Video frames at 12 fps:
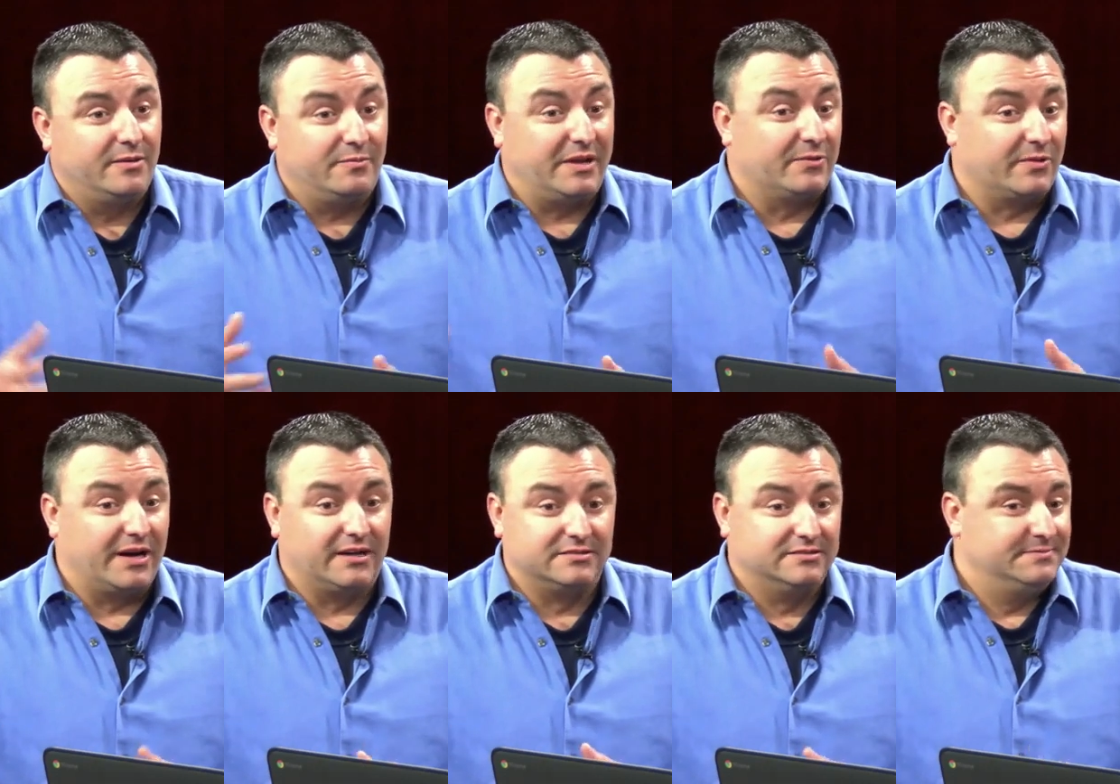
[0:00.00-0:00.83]

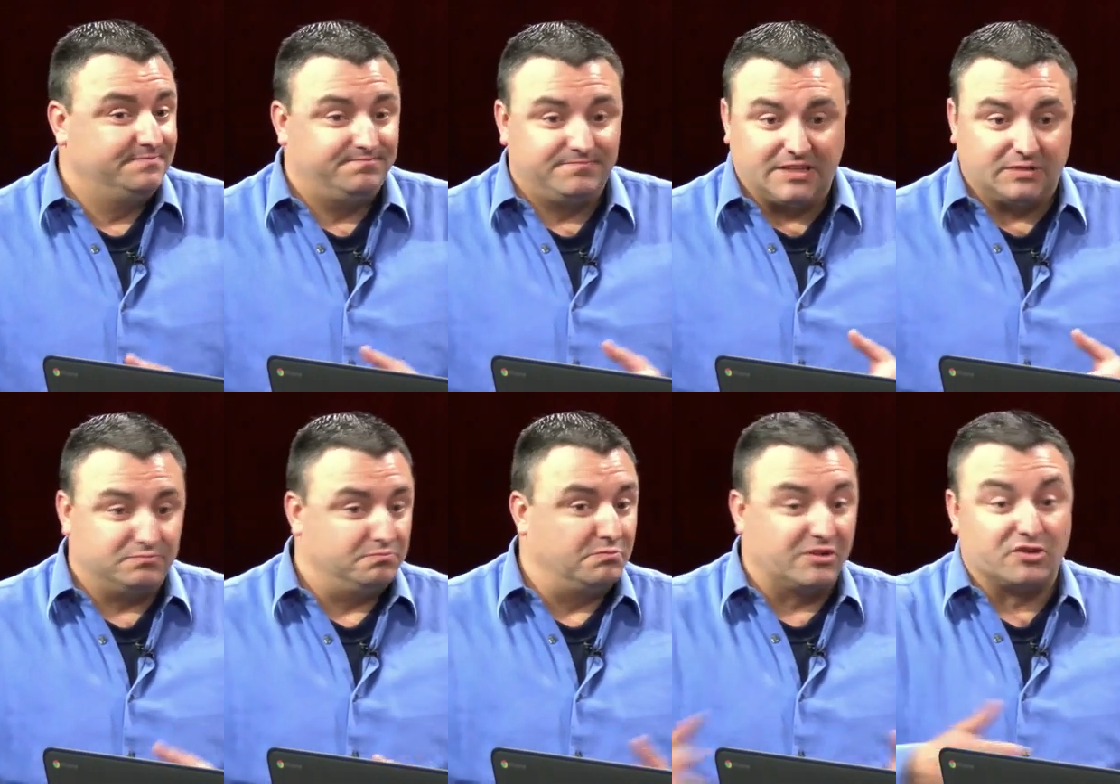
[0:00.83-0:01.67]
Meanwhile,
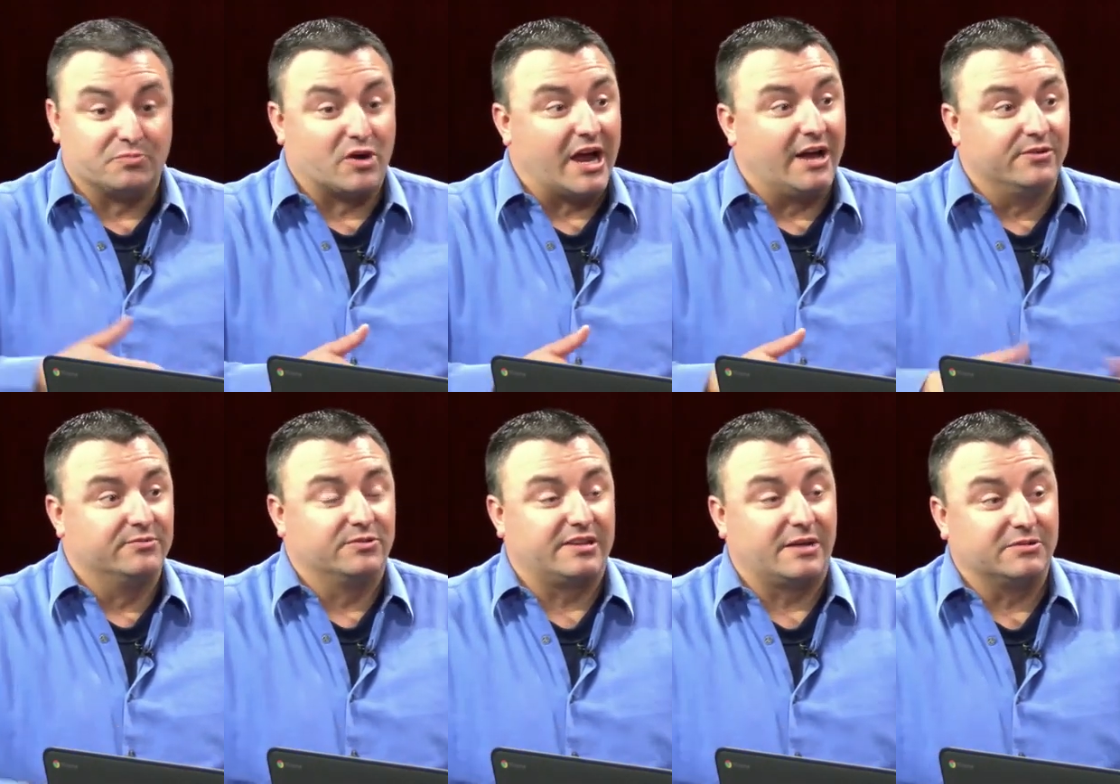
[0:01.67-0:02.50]
Mr. Brown
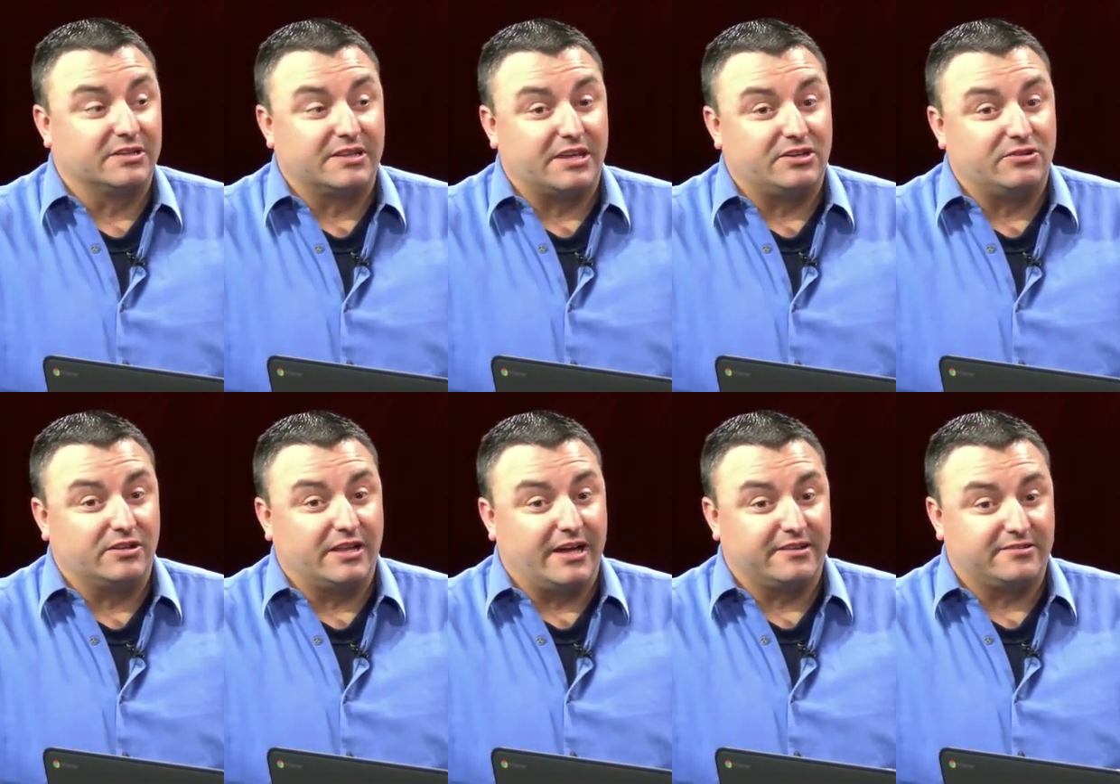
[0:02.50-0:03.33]
was able to then
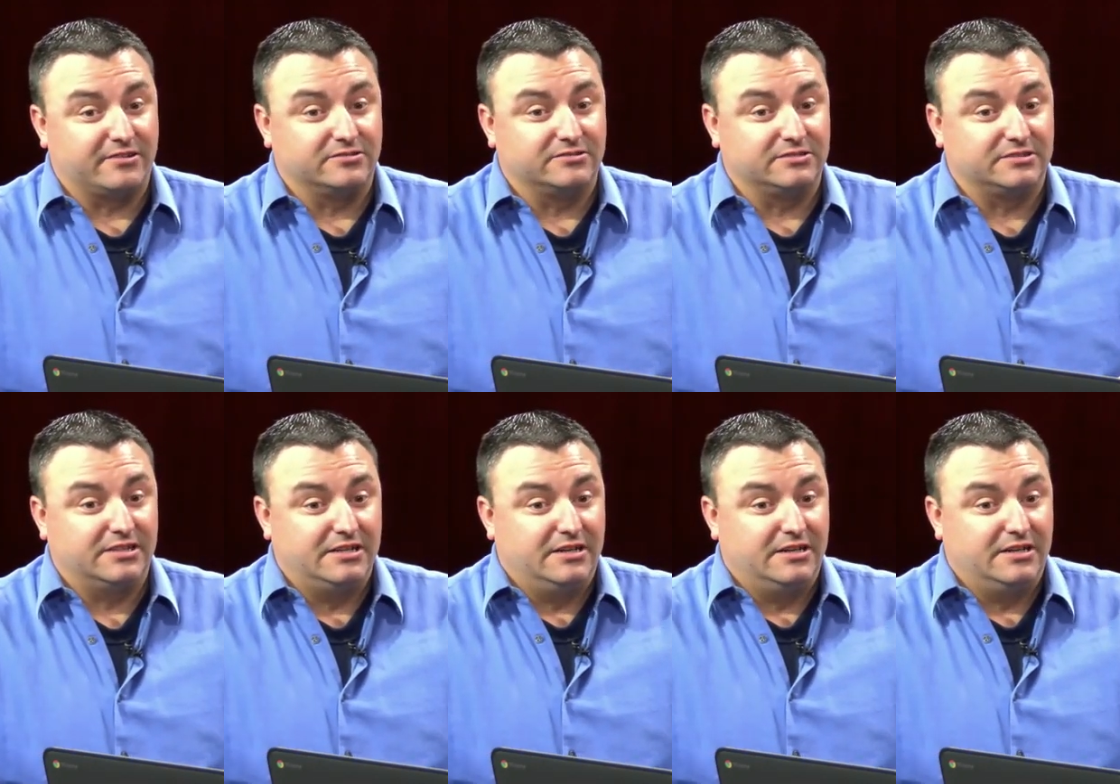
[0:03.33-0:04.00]
utilize certain